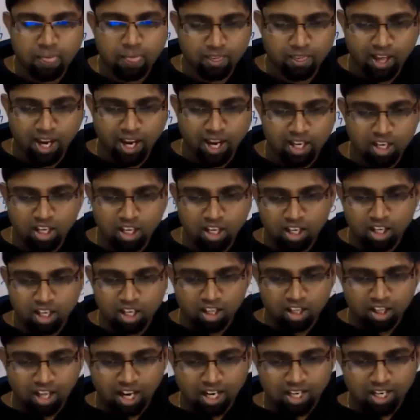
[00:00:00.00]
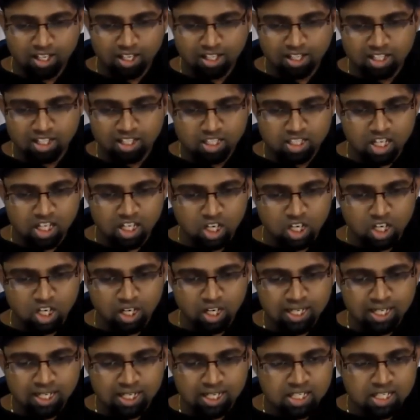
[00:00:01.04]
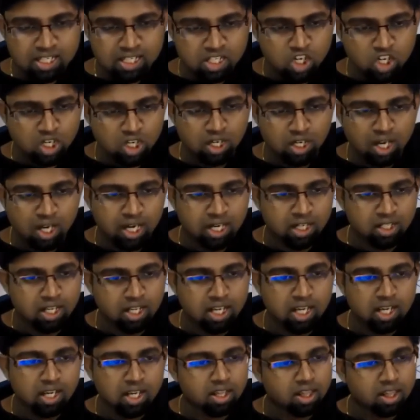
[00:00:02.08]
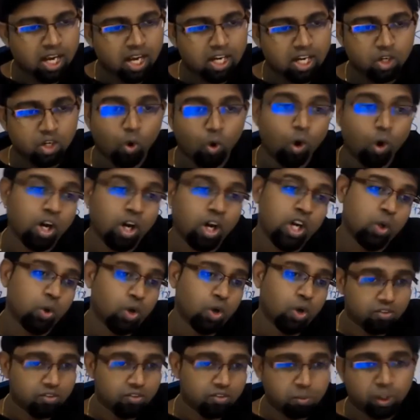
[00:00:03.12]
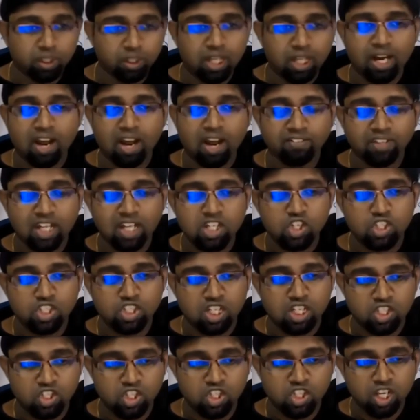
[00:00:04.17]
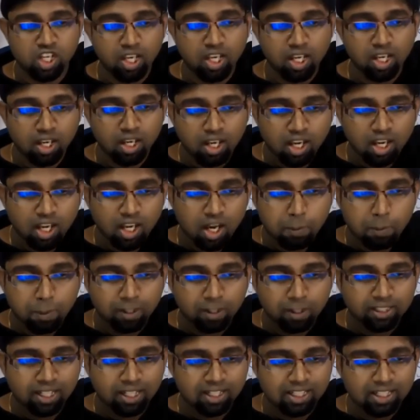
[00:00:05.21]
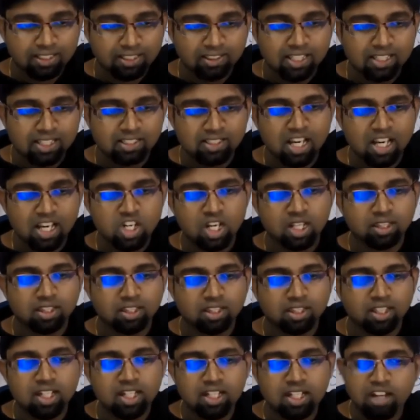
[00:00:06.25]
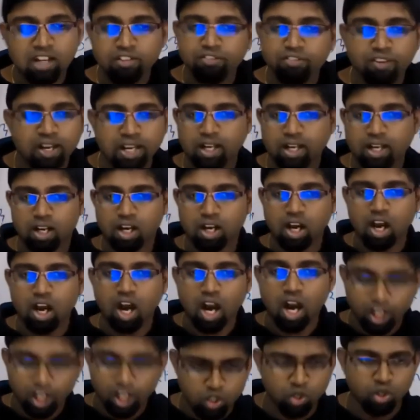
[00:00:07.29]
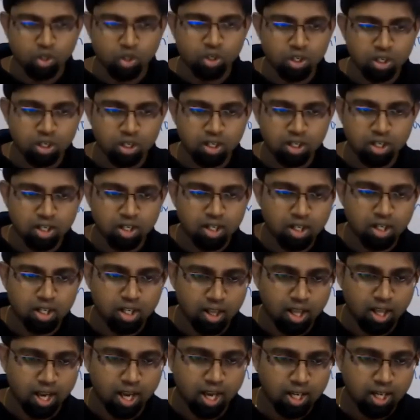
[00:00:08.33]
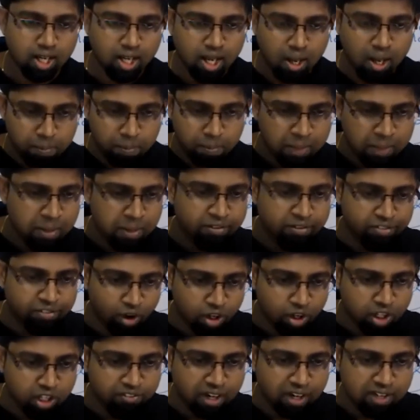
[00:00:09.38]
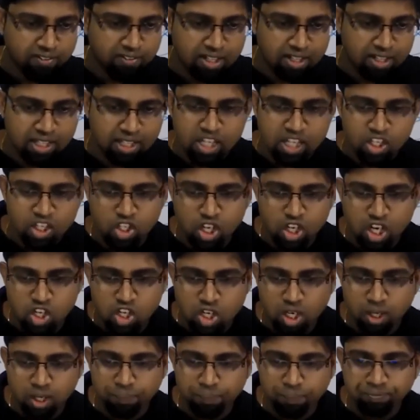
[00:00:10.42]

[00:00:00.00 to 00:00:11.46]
Right? Right? This station 90. This station 90. Right? Already you got more than average is 60. But then this station 35. Understood? Right? Minimum 45 at each station.